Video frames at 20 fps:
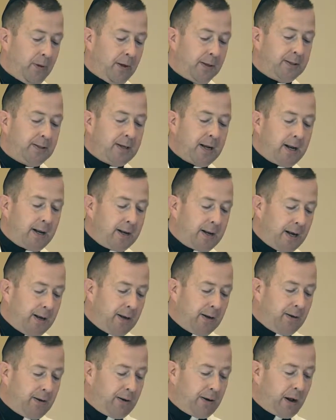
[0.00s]
It's
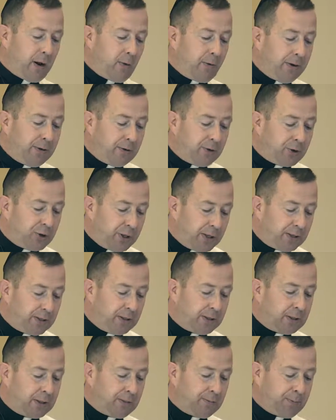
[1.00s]
dedicated not only to
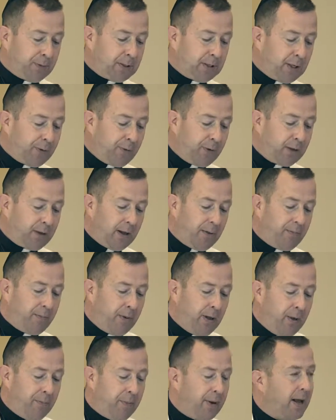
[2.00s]
Jesus specifically,
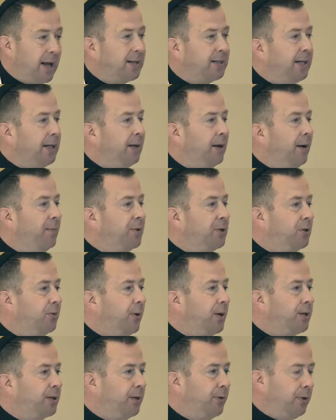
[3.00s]
but as He comes to
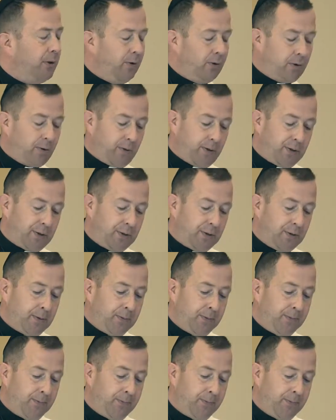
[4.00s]
us in the Eucharist.